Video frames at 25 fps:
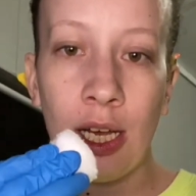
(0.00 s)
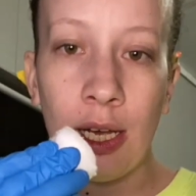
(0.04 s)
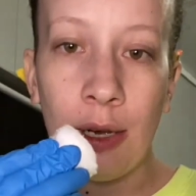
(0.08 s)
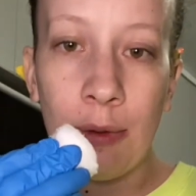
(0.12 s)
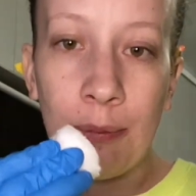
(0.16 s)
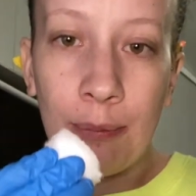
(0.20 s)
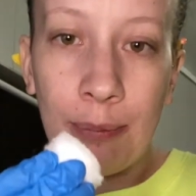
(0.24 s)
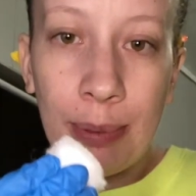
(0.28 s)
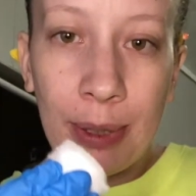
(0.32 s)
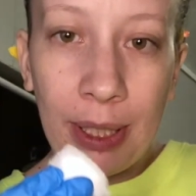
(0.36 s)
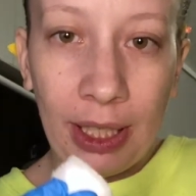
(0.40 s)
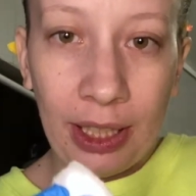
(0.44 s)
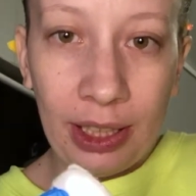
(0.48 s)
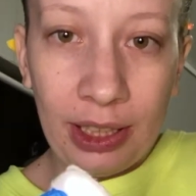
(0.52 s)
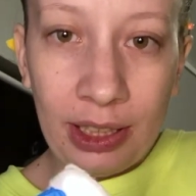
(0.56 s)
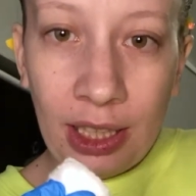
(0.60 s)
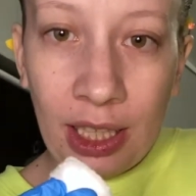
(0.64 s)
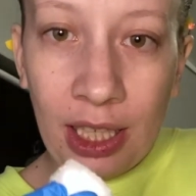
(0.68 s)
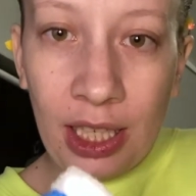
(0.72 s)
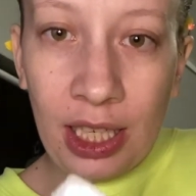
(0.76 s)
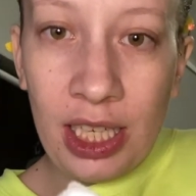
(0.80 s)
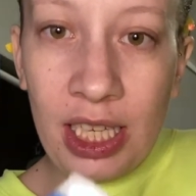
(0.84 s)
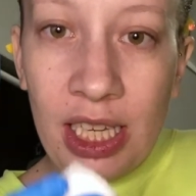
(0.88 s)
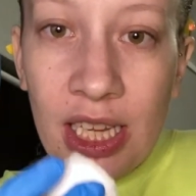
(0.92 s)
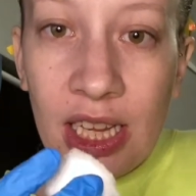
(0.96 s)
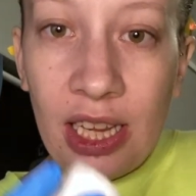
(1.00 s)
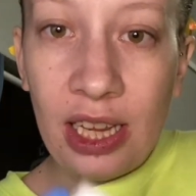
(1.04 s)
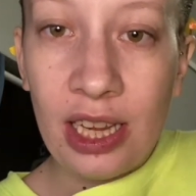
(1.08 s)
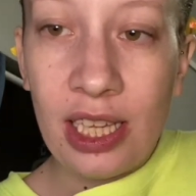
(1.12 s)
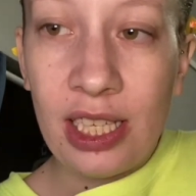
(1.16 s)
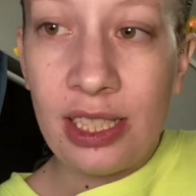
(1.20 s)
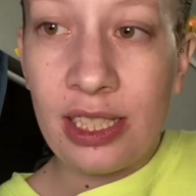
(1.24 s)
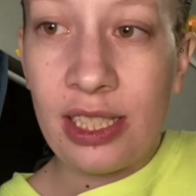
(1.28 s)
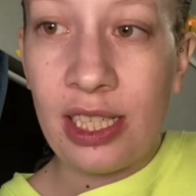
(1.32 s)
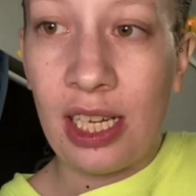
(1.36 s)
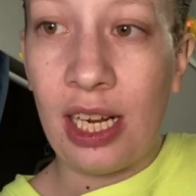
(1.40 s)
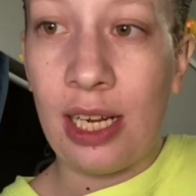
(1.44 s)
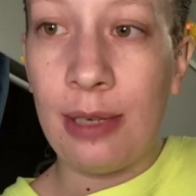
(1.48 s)
But this
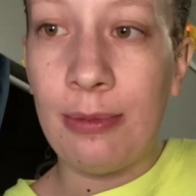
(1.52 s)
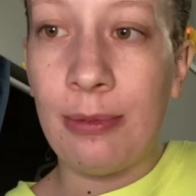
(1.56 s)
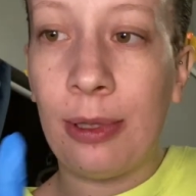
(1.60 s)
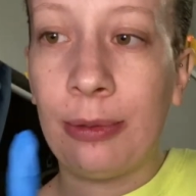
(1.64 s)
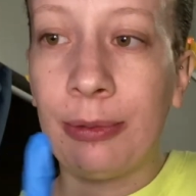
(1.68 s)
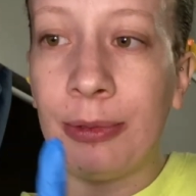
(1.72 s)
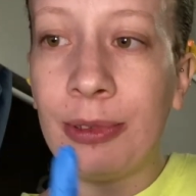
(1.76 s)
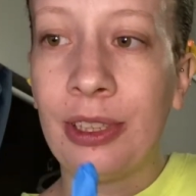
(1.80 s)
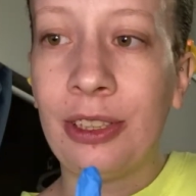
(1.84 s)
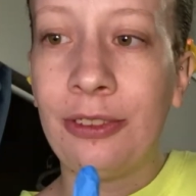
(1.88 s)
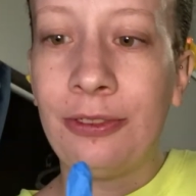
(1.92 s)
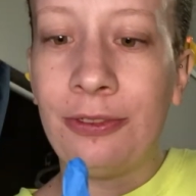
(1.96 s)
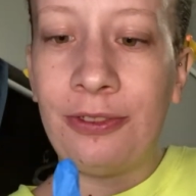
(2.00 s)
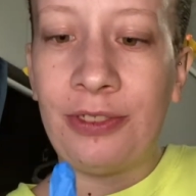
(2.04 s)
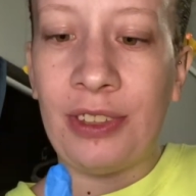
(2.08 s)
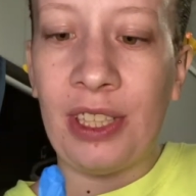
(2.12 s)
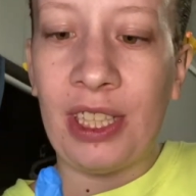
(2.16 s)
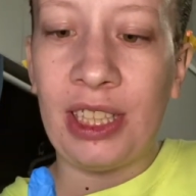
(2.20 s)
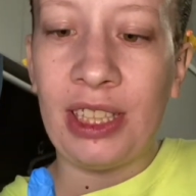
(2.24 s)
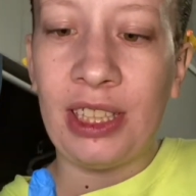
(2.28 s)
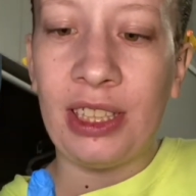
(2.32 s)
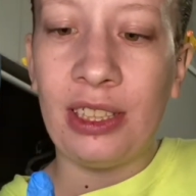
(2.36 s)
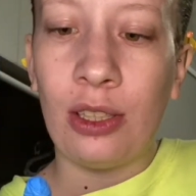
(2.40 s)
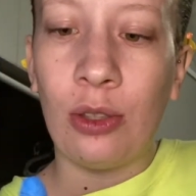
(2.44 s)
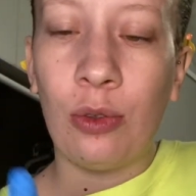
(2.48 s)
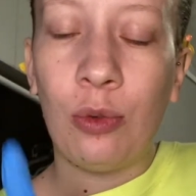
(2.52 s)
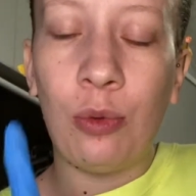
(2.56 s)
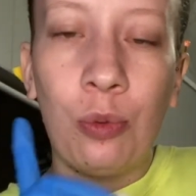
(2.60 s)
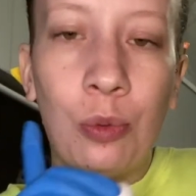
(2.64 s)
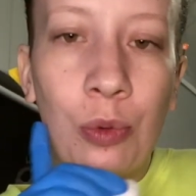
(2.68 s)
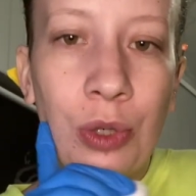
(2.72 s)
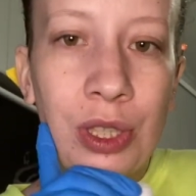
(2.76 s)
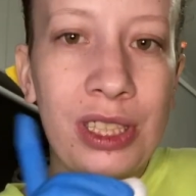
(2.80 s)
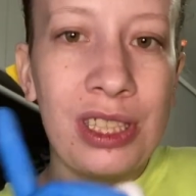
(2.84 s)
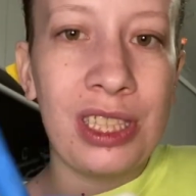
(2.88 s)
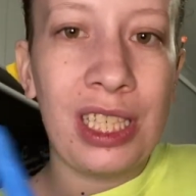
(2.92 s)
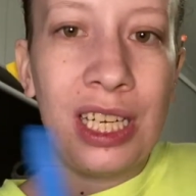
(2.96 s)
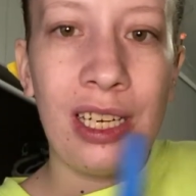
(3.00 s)
time I'm gonna find
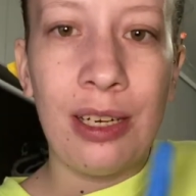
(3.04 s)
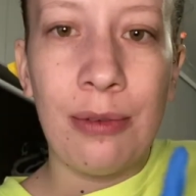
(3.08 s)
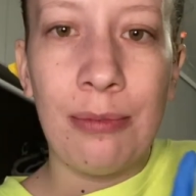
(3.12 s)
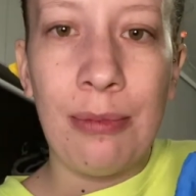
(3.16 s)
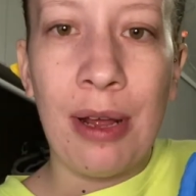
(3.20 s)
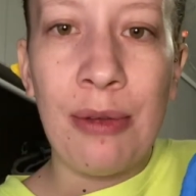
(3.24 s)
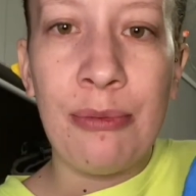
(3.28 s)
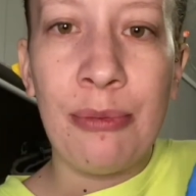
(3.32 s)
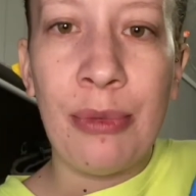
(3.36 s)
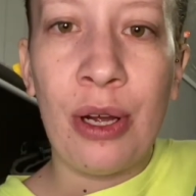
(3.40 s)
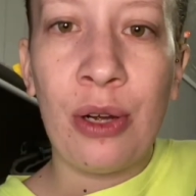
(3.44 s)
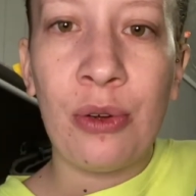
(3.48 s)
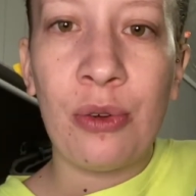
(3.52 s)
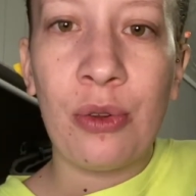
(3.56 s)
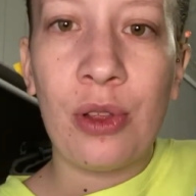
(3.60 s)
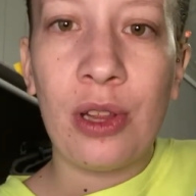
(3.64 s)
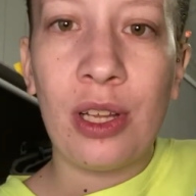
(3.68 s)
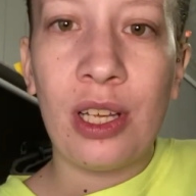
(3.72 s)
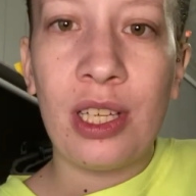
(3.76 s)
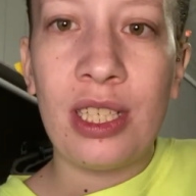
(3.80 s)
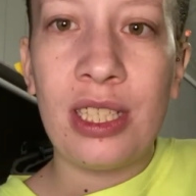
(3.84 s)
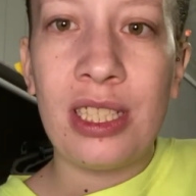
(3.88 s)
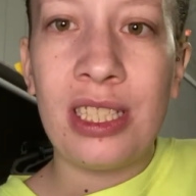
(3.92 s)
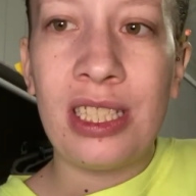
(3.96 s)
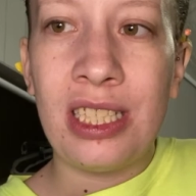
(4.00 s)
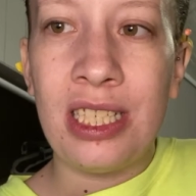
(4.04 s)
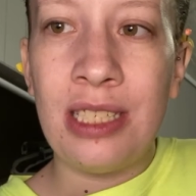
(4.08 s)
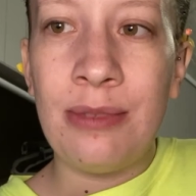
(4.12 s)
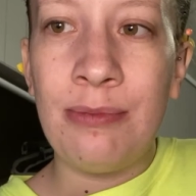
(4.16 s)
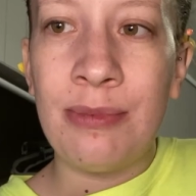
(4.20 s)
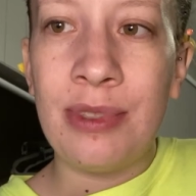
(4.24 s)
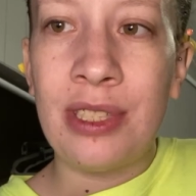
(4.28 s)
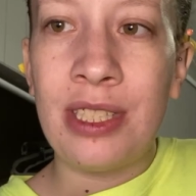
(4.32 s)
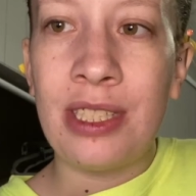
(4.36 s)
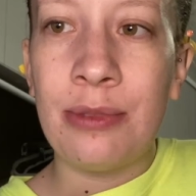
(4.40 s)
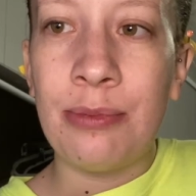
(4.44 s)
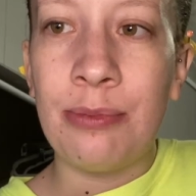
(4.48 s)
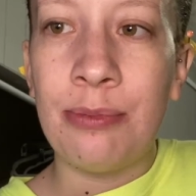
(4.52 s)
what side of my mouth seems
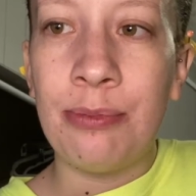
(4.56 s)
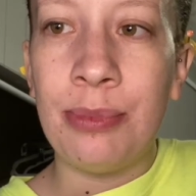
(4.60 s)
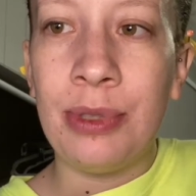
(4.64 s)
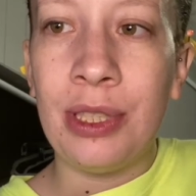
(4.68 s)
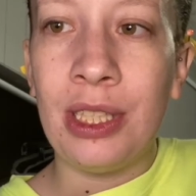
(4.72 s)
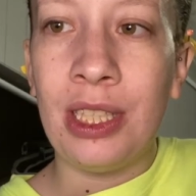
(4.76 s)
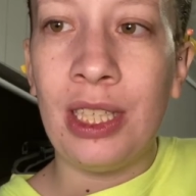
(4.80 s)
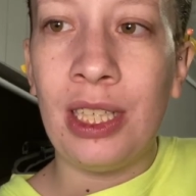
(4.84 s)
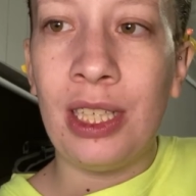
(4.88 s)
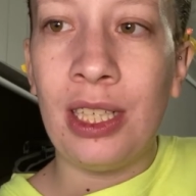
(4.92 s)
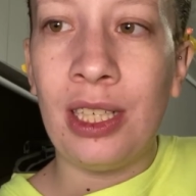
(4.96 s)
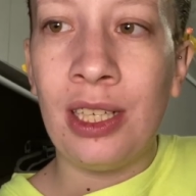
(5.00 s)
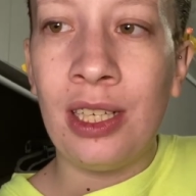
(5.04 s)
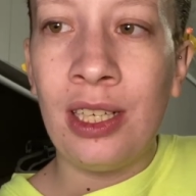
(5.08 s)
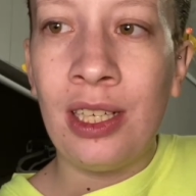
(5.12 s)
to